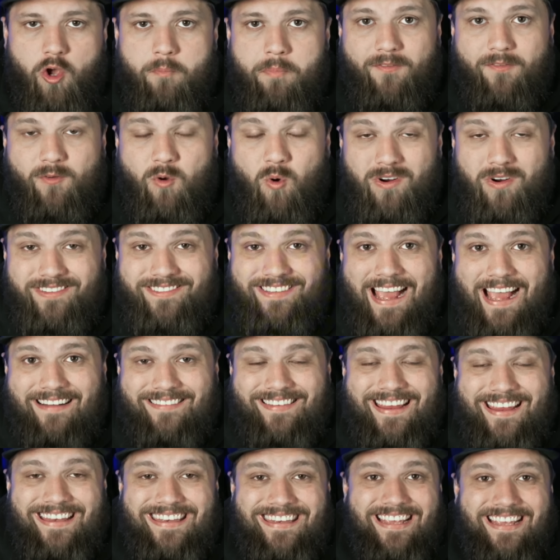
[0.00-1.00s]
But of course, that's
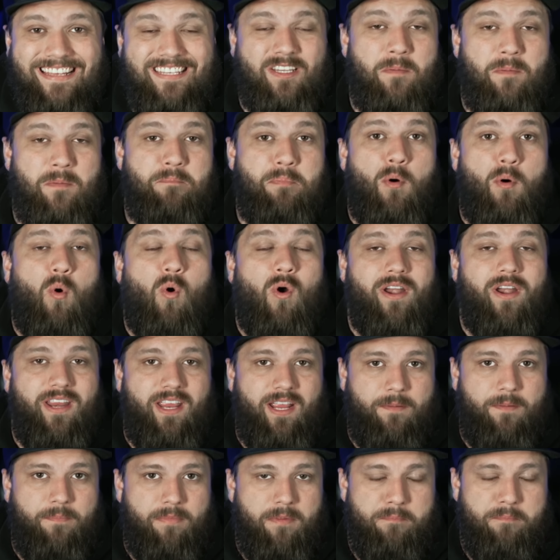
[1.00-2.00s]
a
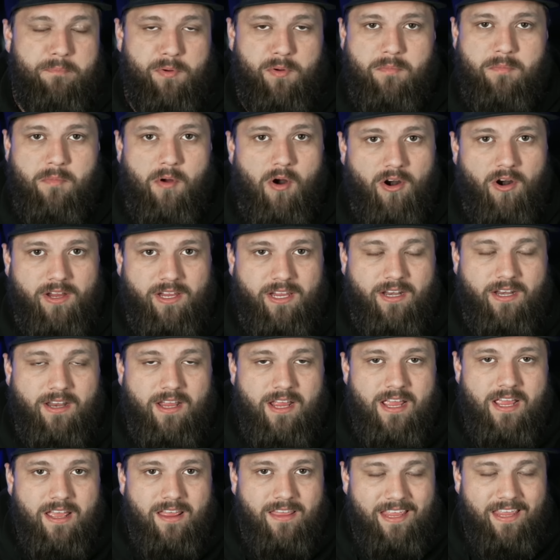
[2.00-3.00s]
disappointing bull market.
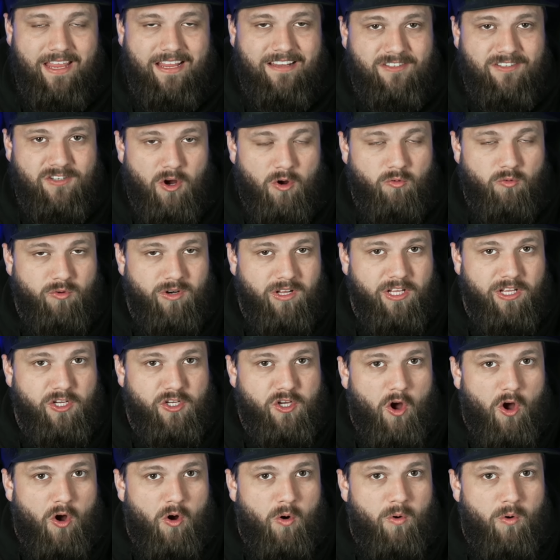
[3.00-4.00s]
Things don't really
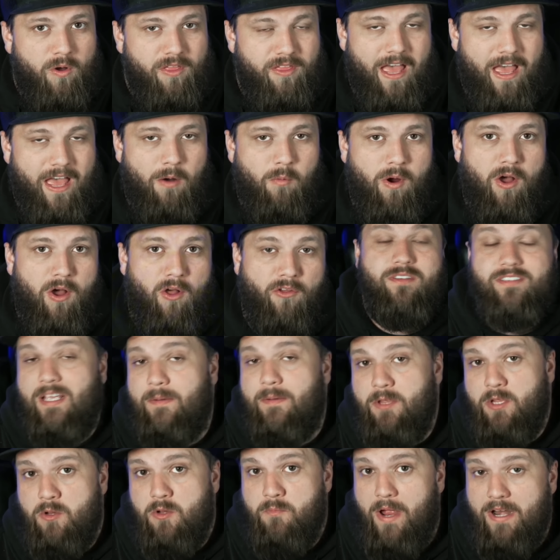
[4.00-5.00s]
go that well. Some
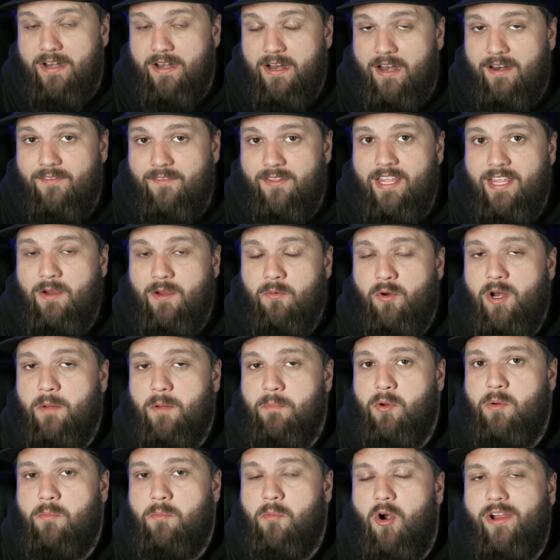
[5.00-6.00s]
of you might not even think we're in a
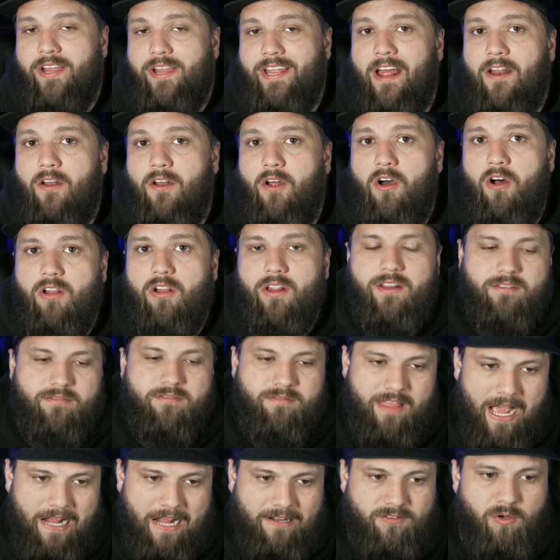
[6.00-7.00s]
bull market at all, and
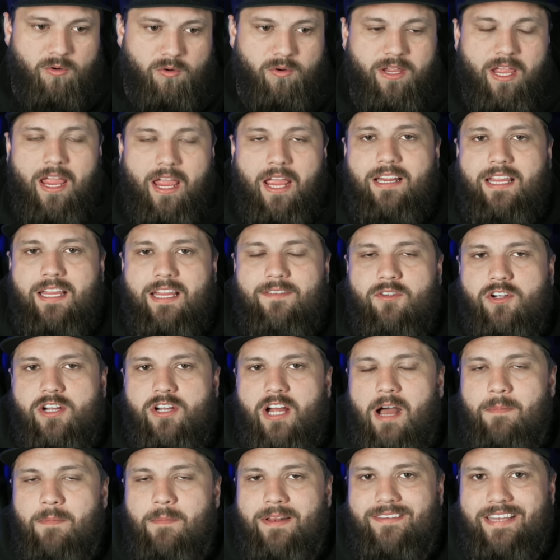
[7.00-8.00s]
that's okay. Leave your
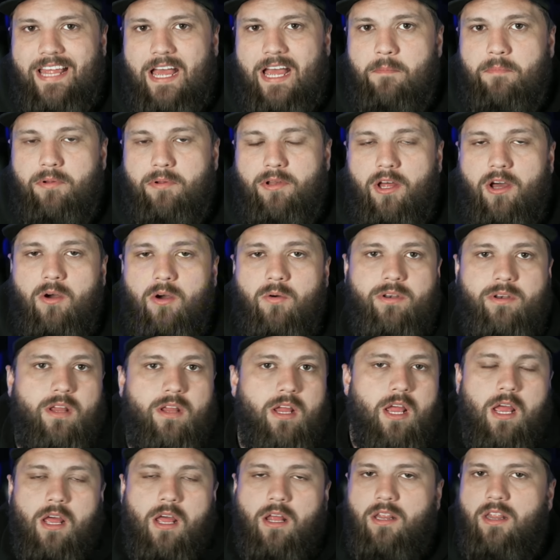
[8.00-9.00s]
comments down below and
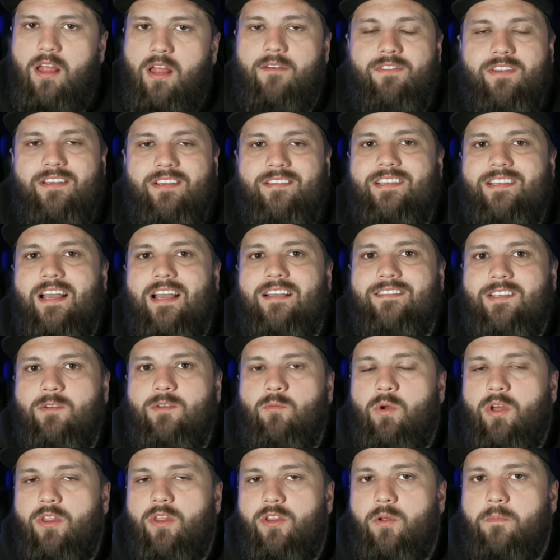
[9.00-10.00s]
love to discuss
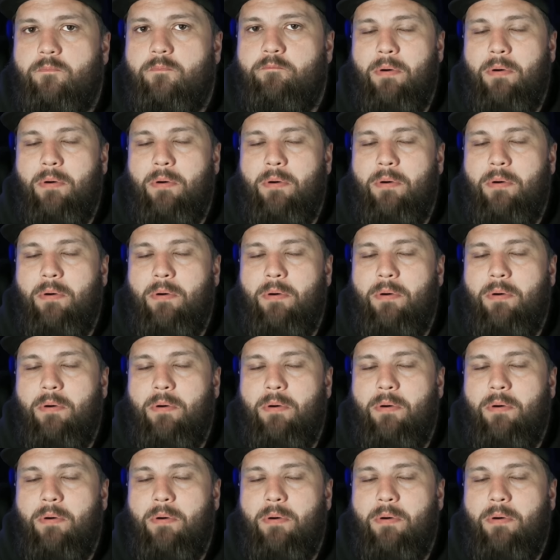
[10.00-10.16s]
it with you.